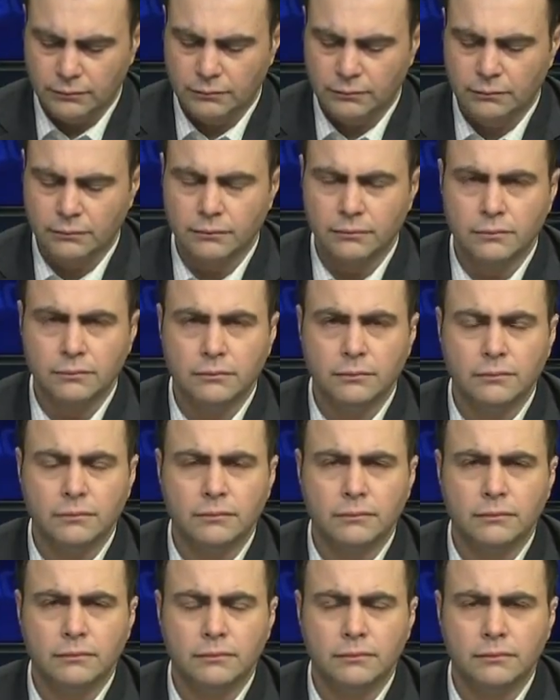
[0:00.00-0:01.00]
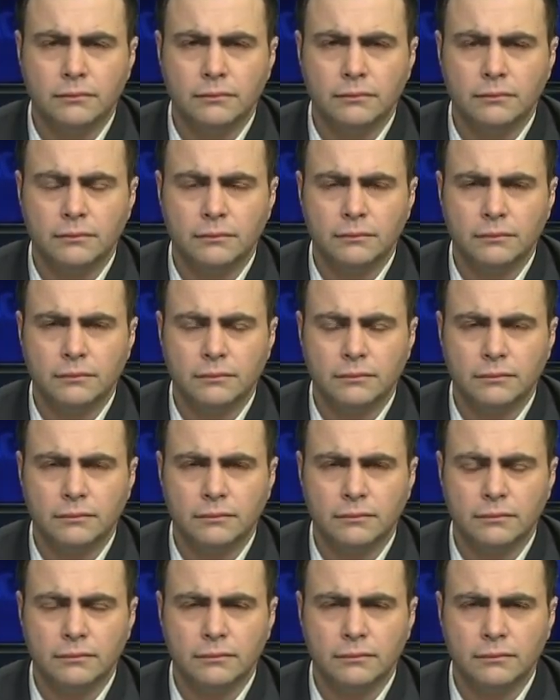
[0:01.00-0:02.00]

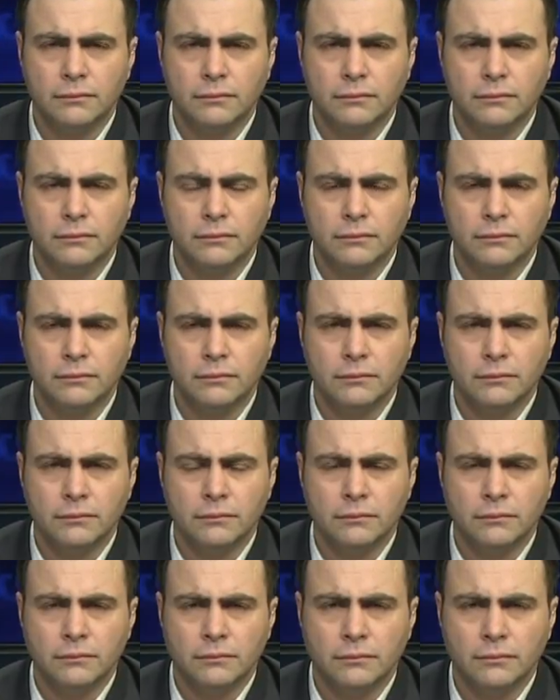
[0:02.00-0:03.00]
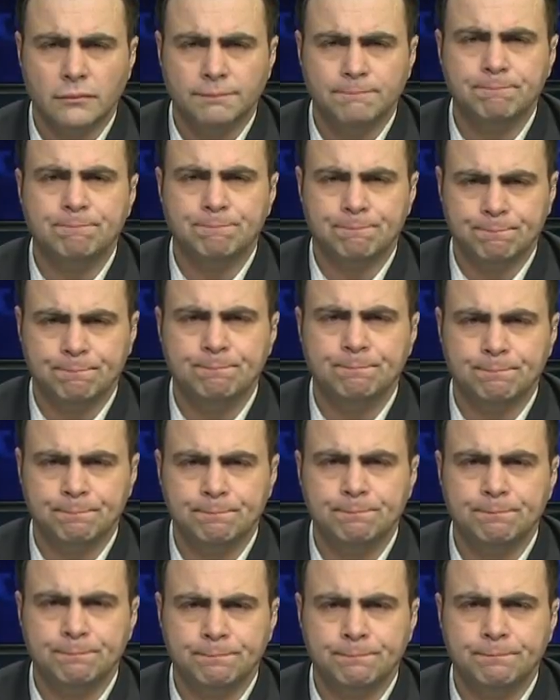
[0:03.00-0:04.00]

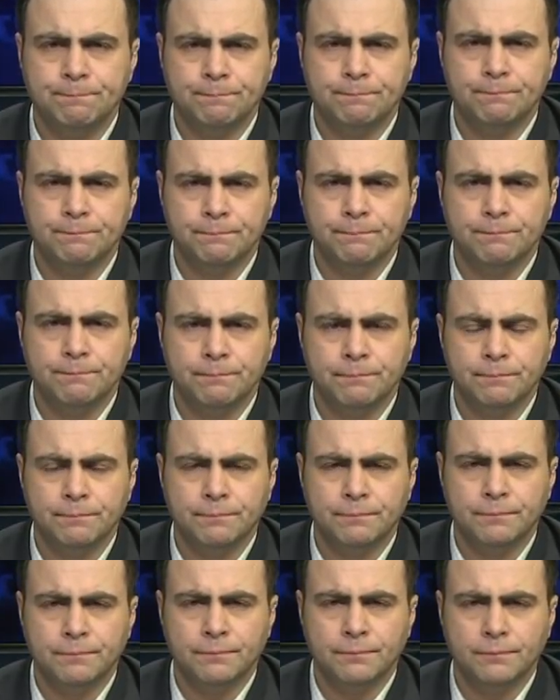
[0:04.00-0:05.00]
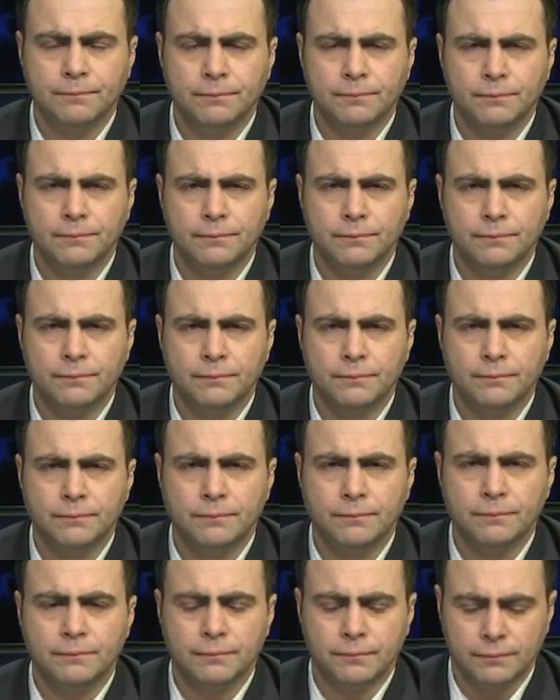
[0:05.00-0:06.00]

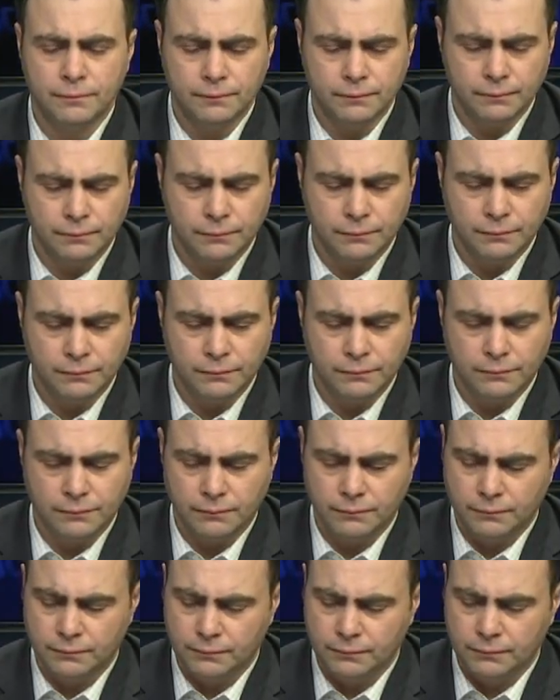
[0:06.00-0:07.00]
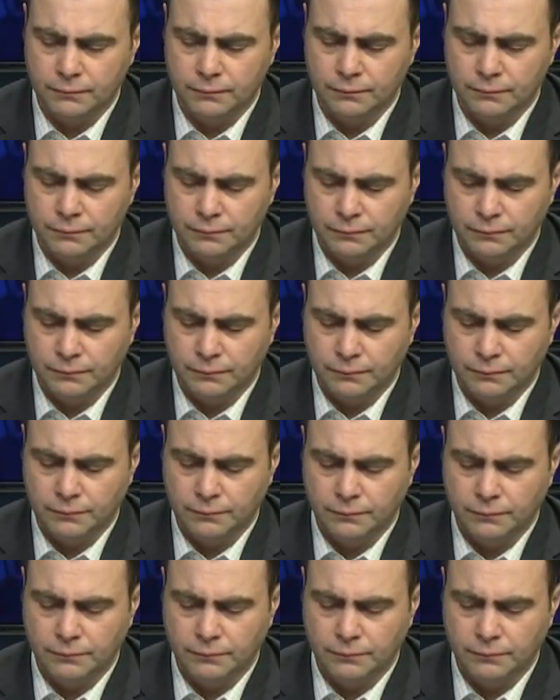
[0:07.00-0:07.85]
The person shown says nothing.